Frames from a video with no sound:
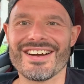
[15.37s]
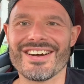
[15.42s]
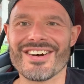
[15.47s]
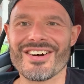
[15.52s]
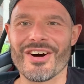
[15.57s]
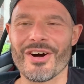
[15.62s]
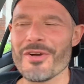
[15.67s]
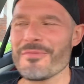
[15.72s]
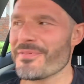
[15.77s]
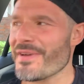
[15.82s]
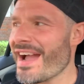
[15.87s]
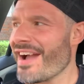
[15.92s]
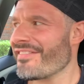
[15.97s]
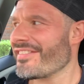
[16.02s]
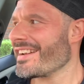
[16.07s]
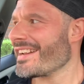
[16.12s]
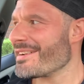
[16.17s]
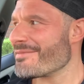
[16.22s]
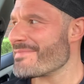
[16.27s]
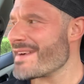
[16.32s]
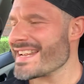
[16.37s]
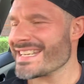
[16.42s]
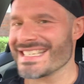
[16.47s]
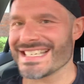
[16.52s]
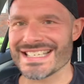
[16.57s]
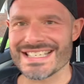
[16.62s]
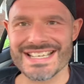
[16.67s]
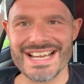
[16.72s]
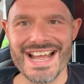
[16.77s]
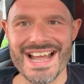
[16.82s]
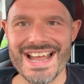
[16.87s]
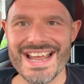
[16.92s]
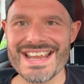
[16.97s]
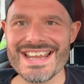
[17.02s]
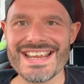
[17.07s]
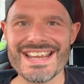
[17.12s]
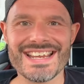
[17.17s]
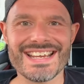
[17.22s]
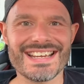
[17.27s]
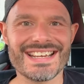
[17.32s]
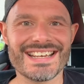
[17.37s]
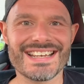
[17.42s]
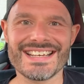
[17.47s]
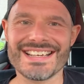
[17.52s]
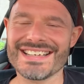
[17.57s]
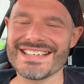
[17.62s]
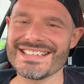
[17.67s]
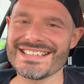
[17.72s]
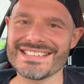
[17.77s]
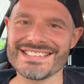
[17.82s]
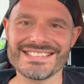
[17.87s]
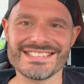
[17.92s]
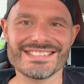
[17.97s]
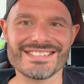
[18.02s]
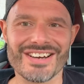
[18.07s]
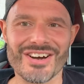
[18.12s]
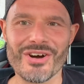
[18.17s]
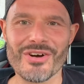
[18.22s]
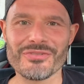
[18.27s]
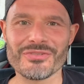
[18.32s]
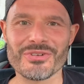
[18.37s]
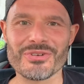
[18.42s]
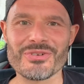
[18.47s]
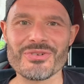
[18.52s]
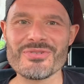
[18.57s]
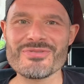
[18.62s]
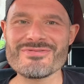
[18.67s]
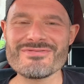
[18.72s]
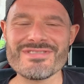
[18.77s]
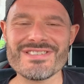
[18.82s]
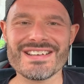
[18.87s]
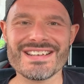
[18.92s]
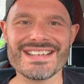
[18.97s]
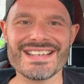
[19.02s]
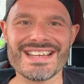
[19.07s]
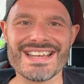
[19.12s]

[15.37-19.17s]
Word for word: I hope you're having an amazing day, afternoon,